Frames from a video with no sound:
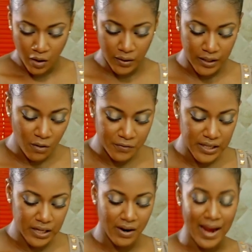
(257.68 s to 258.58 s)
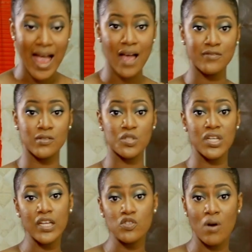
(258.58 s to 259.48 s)
Okay, over here I have some
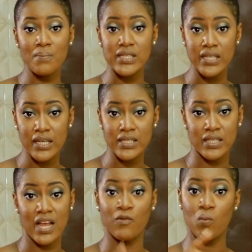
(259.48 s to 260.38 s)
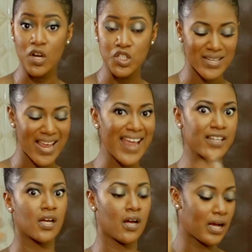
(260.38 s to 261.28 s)
chicken drumsticks that I have washed
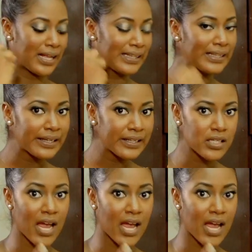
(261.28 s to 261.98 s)
and cleaned.